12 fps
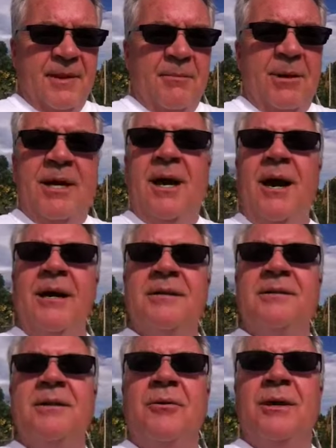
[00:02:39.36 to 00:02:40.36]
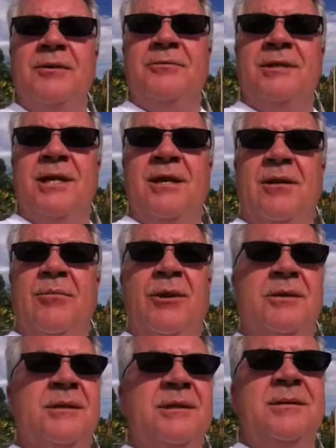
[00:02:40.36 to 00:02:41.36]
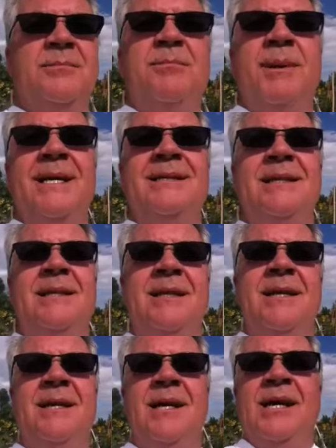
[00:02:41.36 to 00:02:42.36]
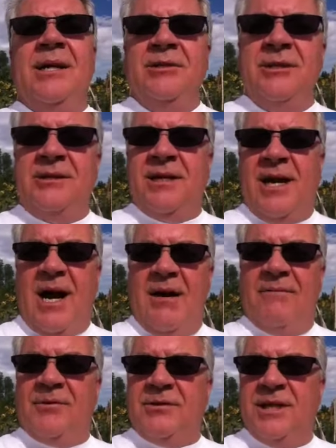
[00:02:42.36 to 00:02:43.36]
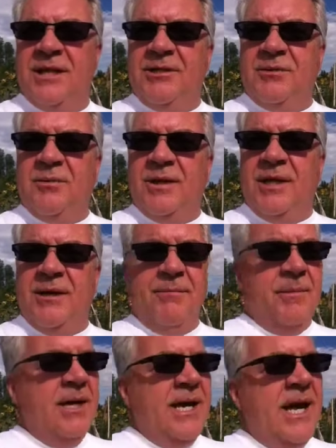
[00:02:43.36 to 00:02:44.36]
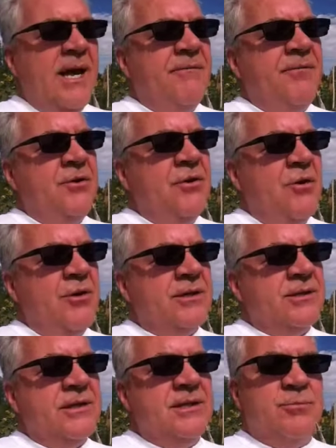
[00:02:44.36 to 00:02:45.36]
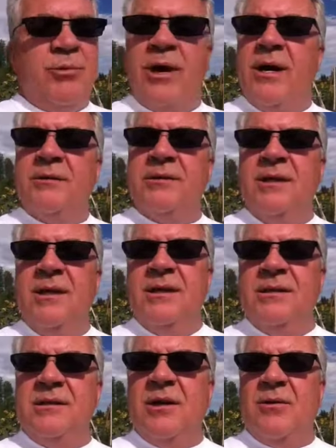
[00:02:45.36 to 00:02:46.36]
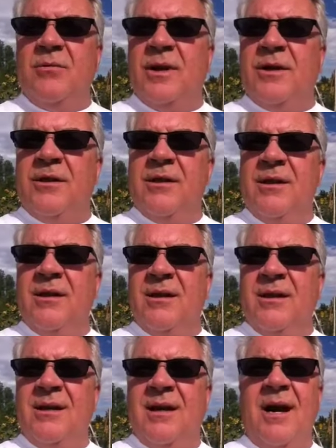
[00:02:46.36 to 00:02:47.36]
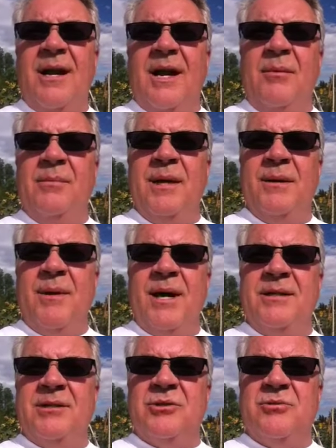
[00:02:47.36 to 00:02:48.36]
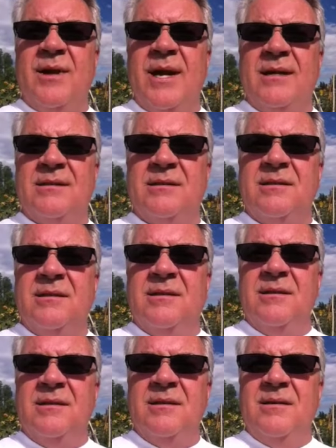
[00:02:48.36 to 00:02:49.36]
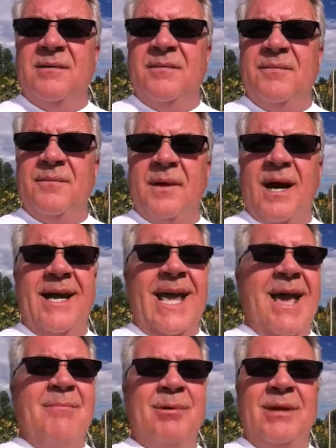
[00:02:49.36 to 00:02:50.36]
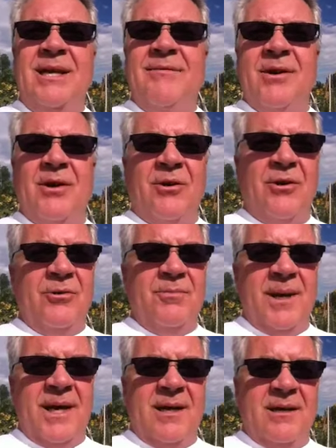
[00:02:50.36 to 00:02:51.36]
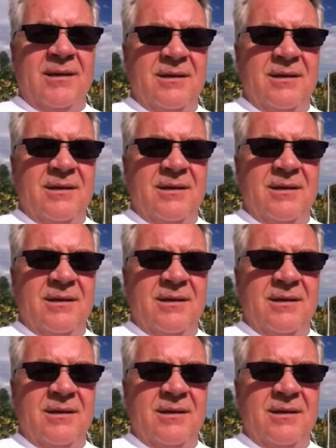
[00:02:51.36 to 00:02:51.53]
But God is so interested in our prayers, and it's basically just a conversation with him. And if you notice, these prayers start with, God help me in my distress. I can't believe he heard me.